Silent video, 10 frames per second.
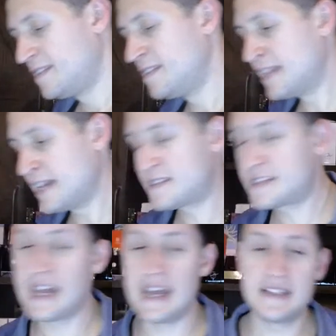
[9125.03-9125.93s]

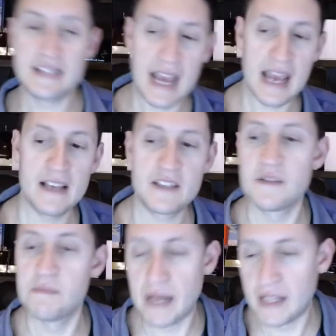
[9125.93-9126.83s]
this and Teus
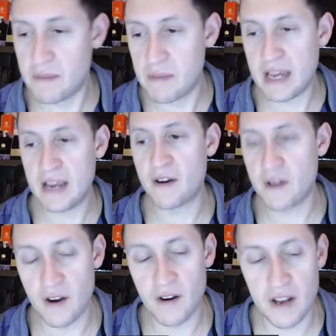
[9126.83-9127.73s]
Bellamy are,
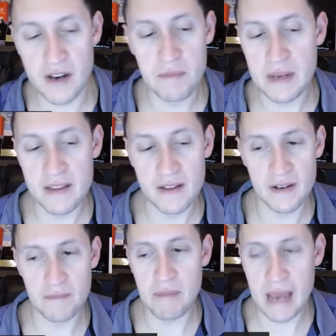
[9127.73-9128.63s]
are going to be
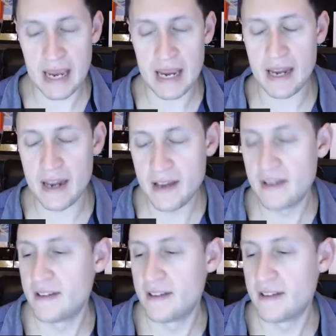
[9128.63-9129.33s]
the main